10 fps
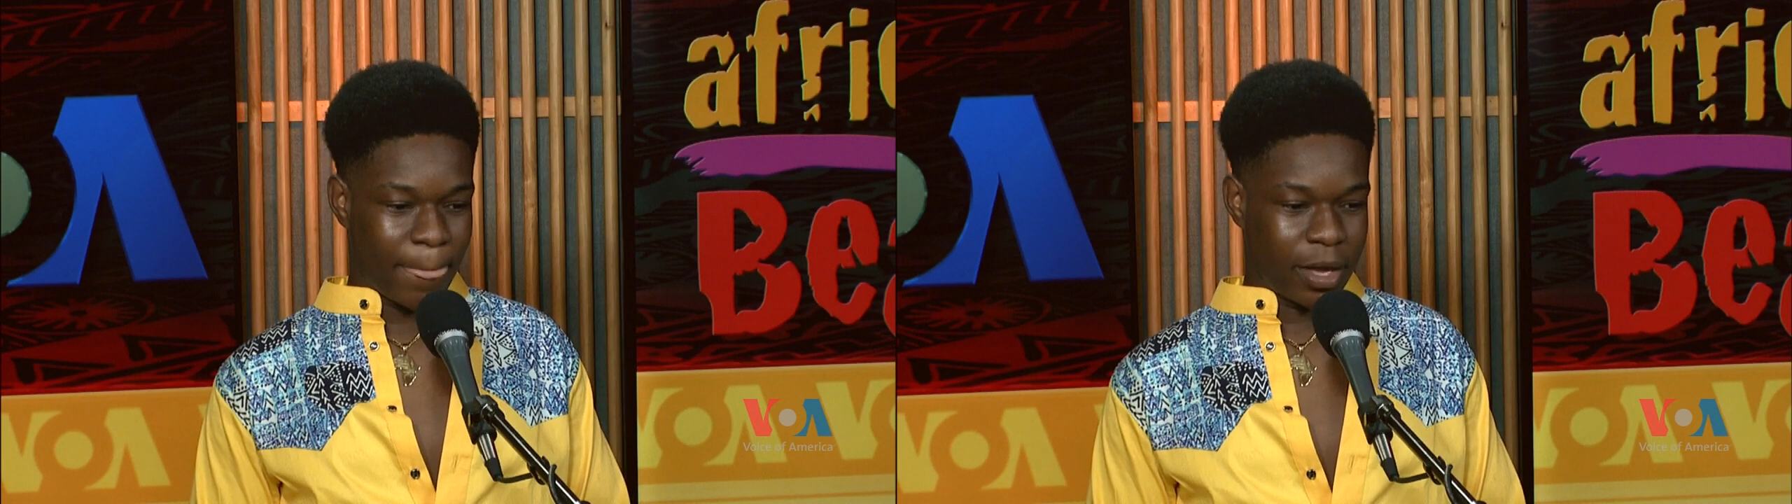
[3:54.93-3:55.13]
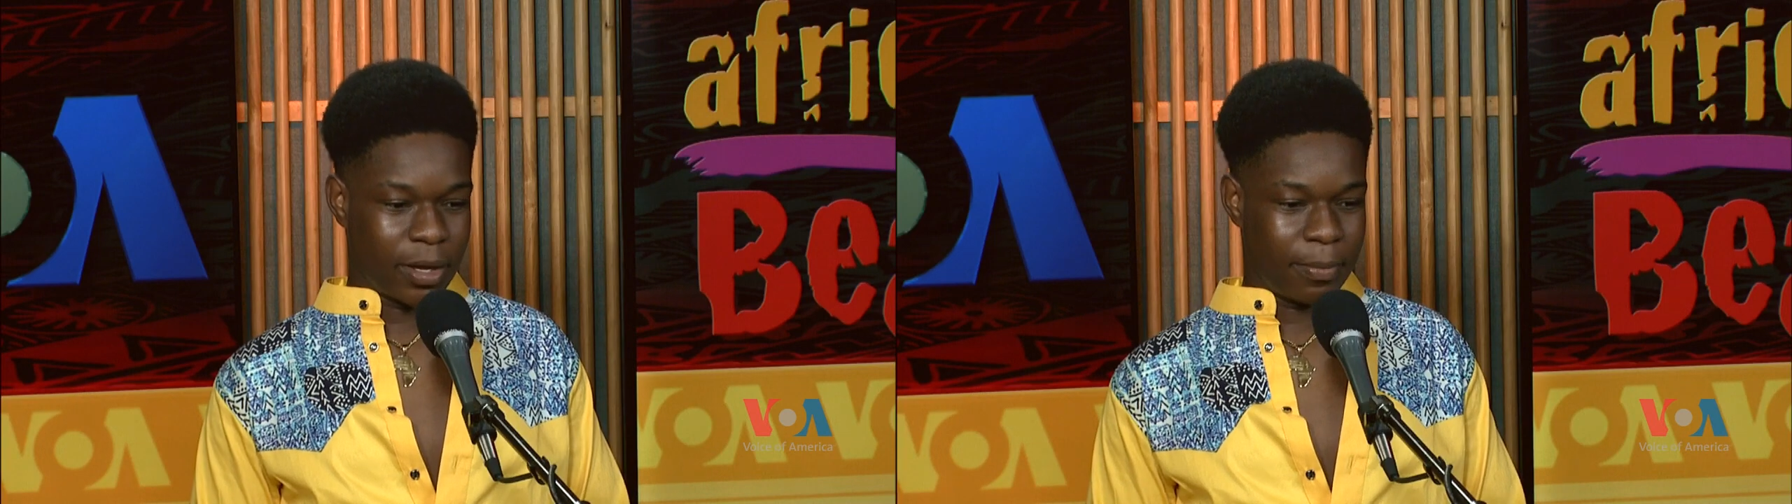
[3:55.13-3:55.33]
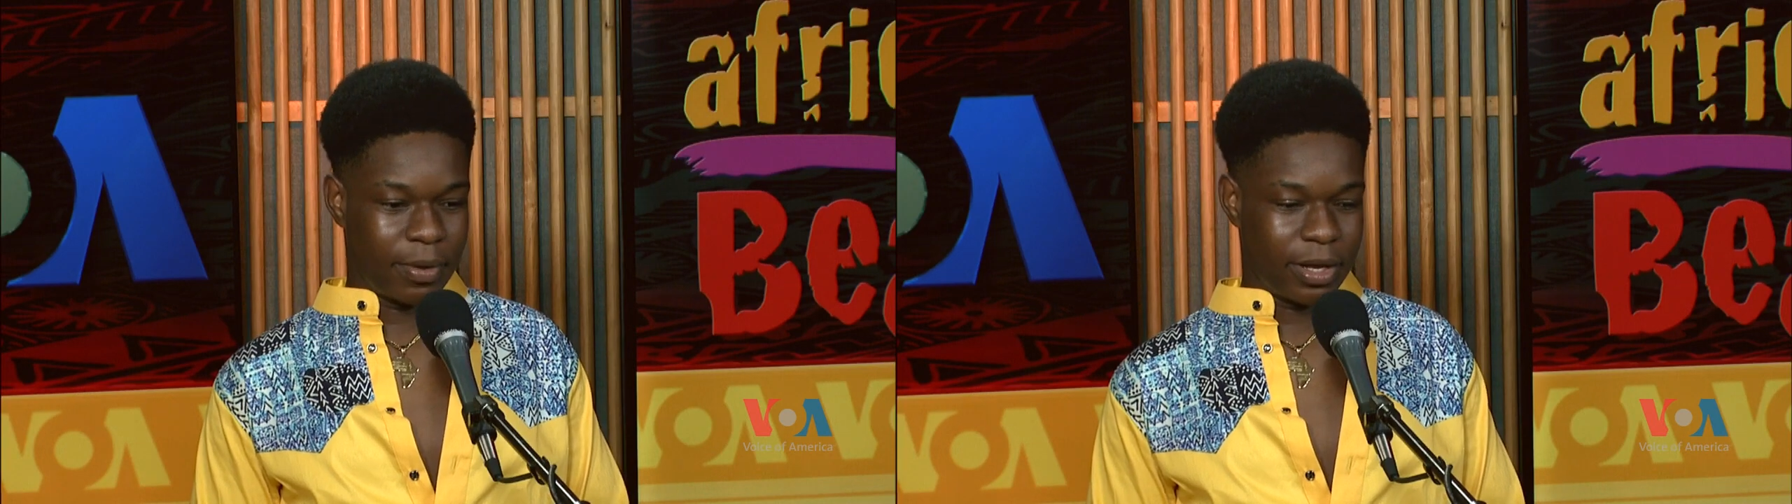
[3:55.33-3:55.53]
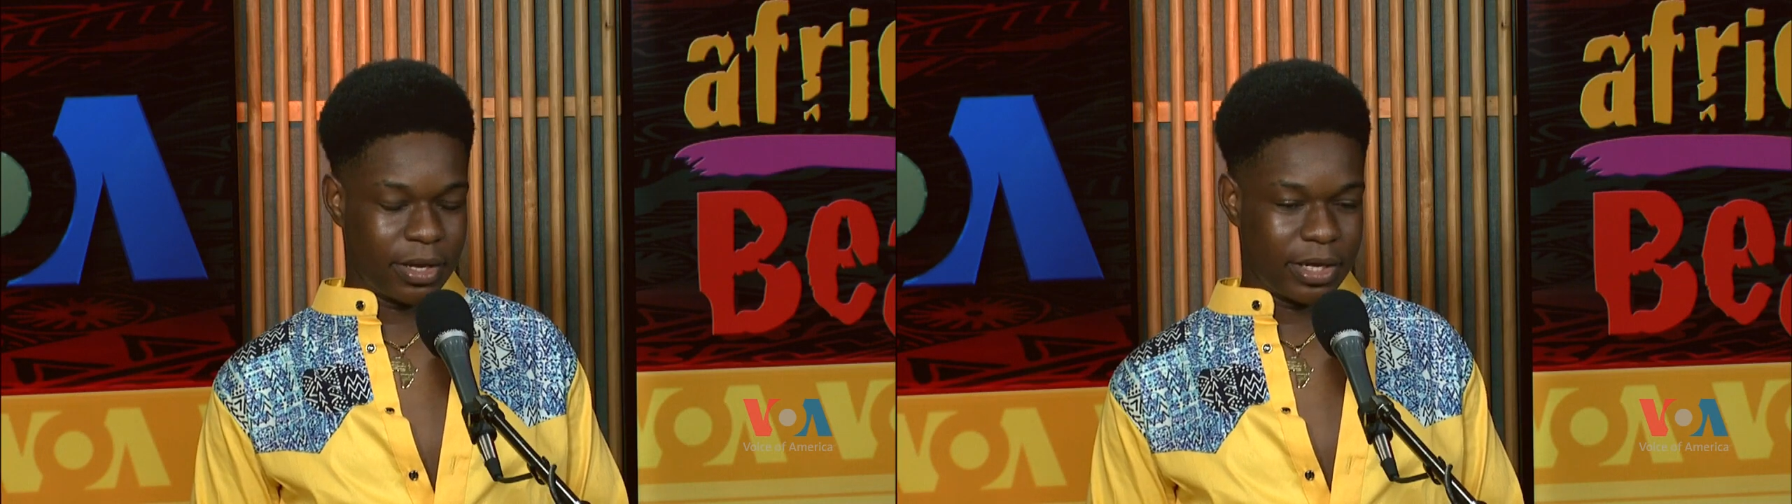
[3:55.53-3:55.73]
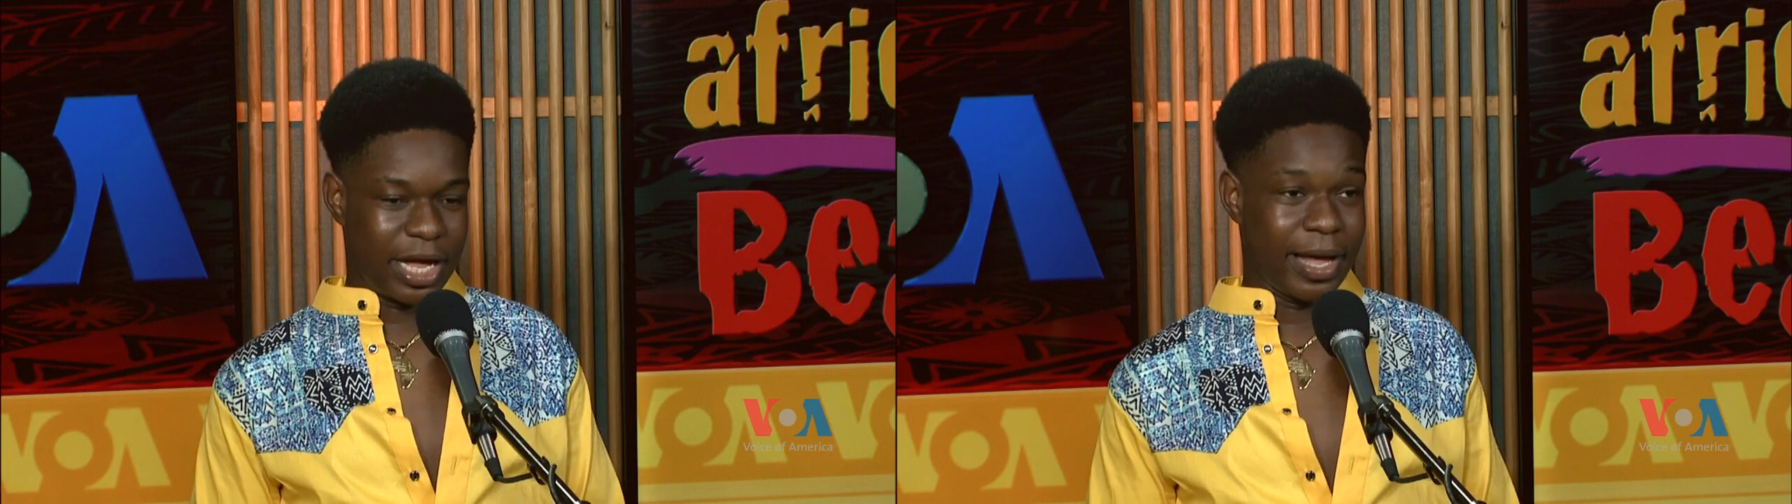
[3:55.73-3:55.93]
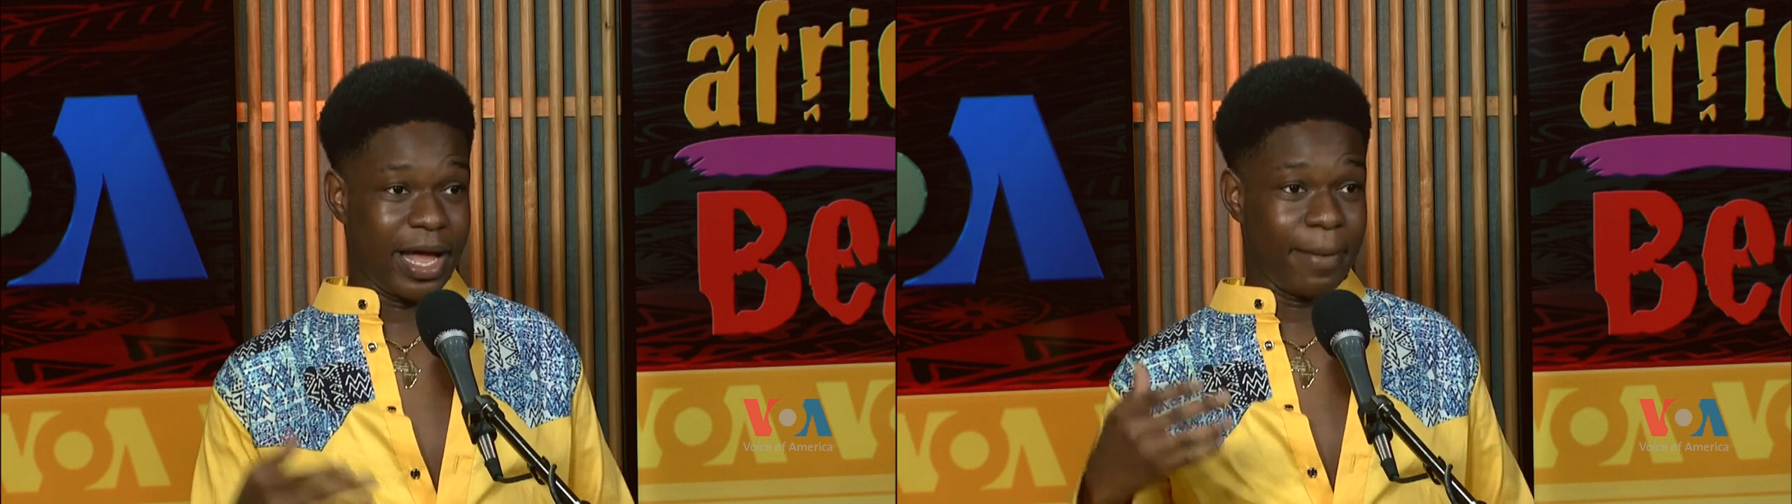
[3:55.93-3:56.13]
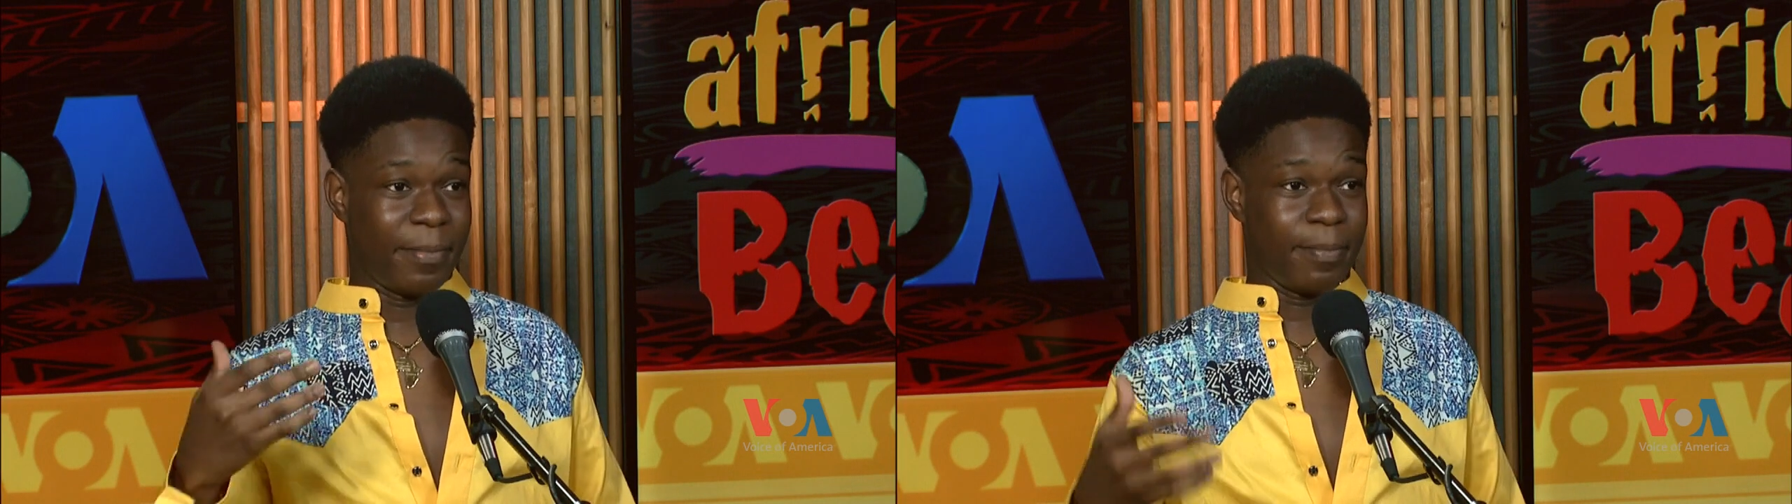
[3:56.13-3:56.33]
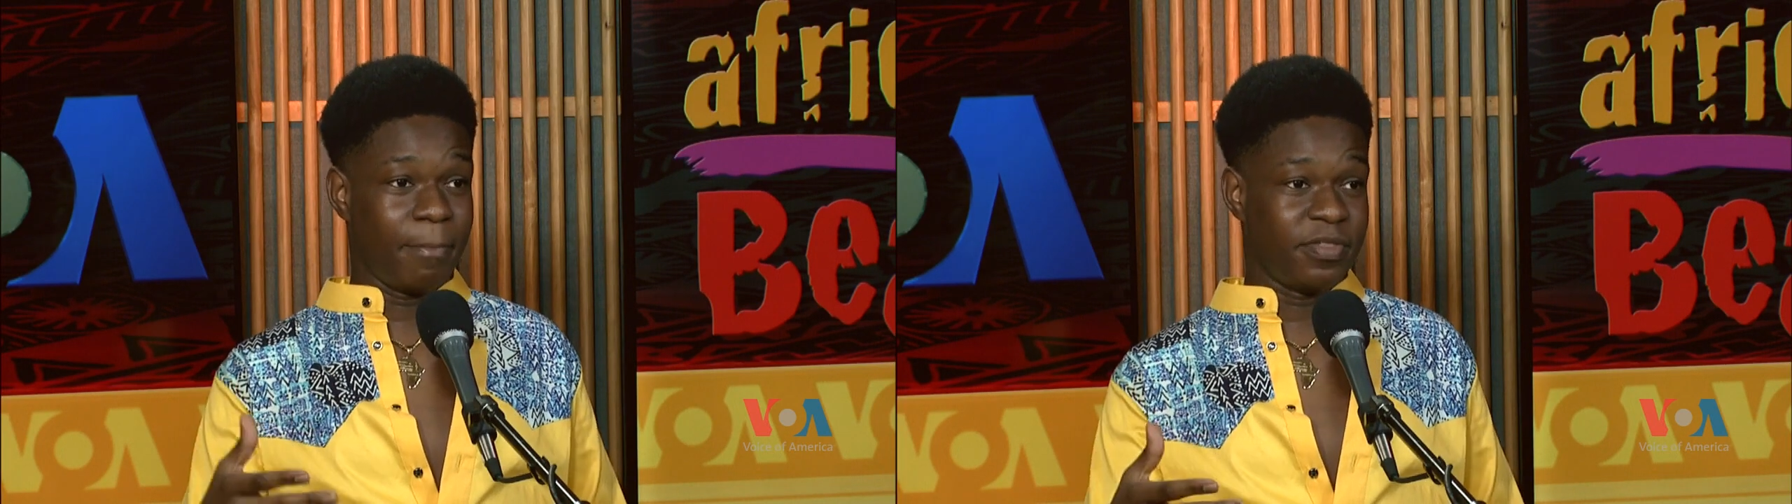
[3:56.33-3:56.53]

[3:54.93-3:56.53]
um, I met